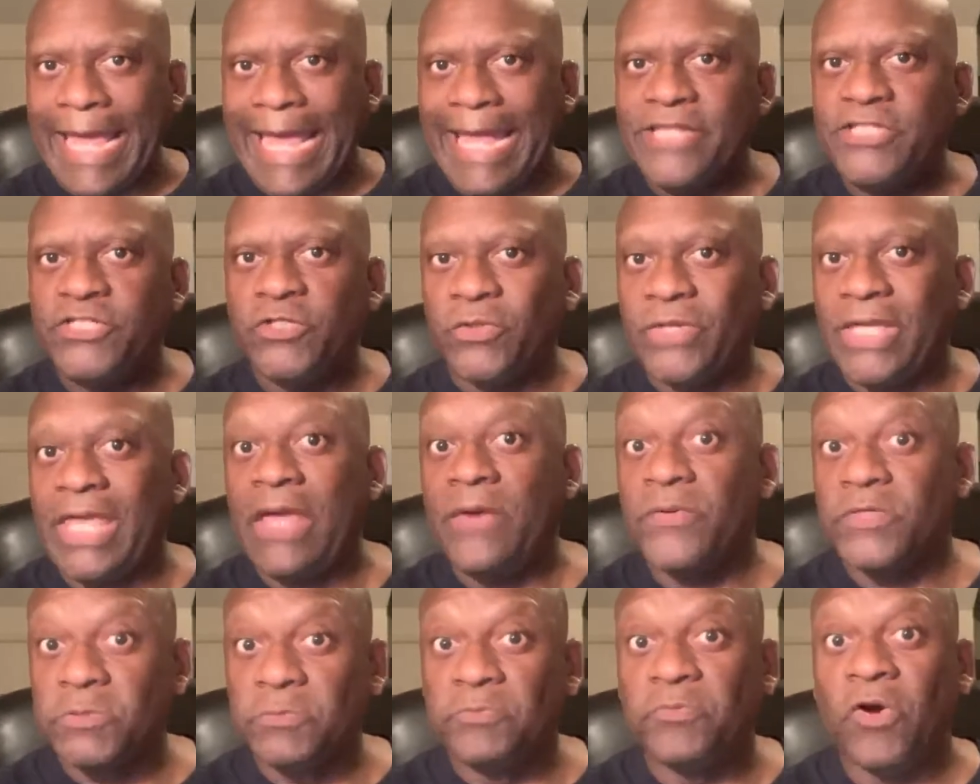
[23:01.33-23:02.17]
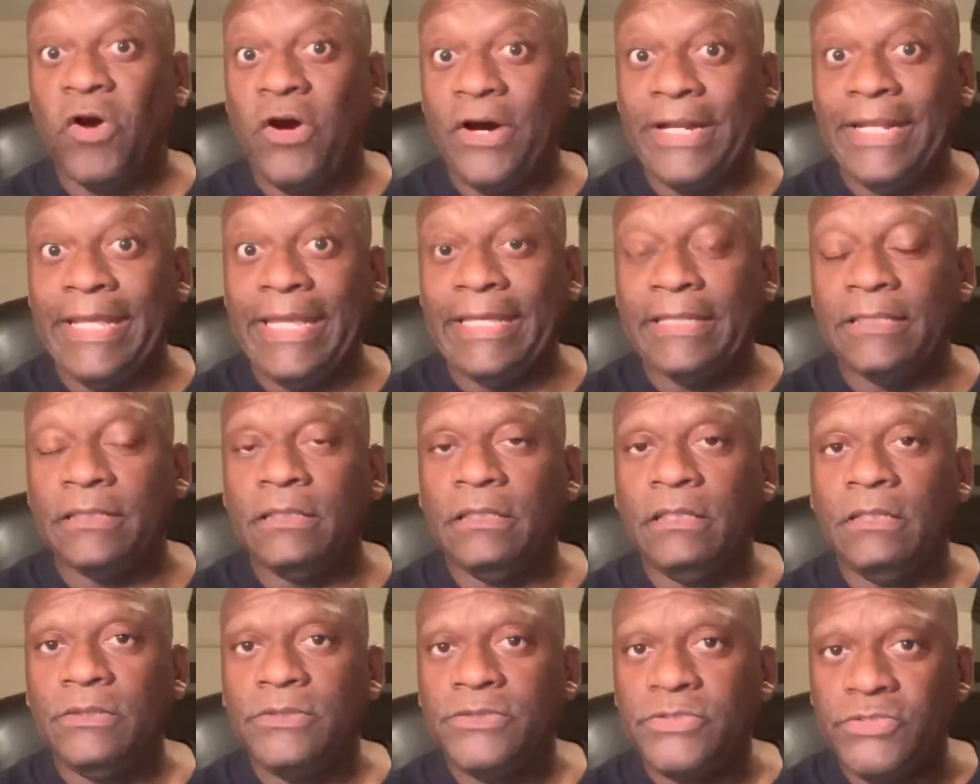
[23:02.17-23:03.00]
HOK was brought in
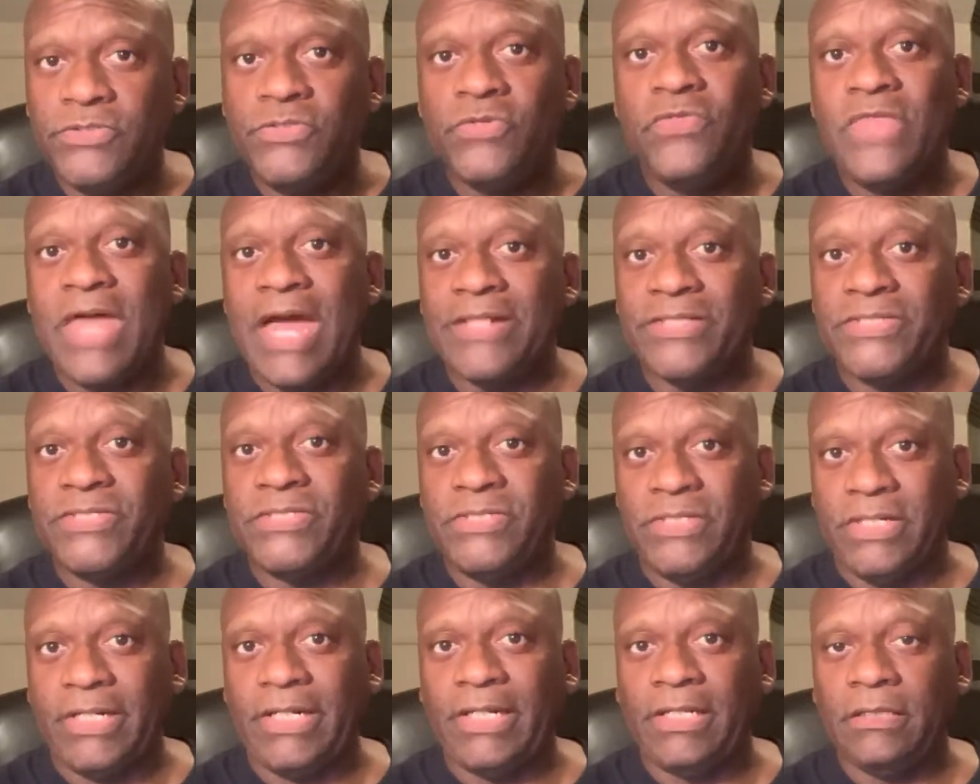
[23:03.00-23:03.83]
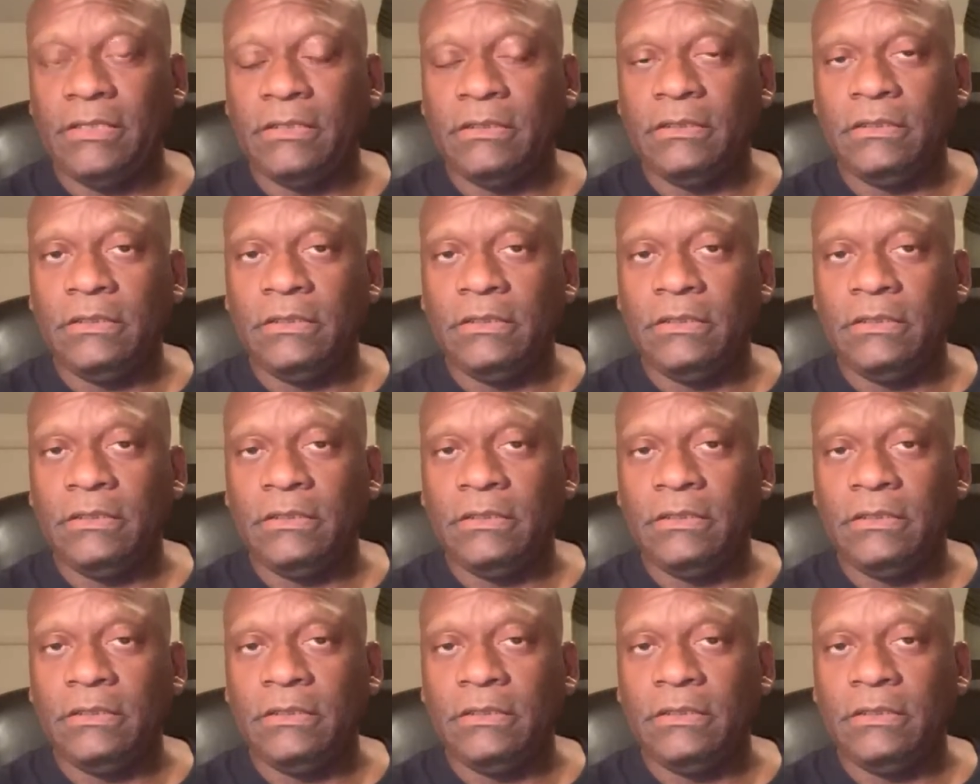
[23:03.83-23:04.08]
to do that study.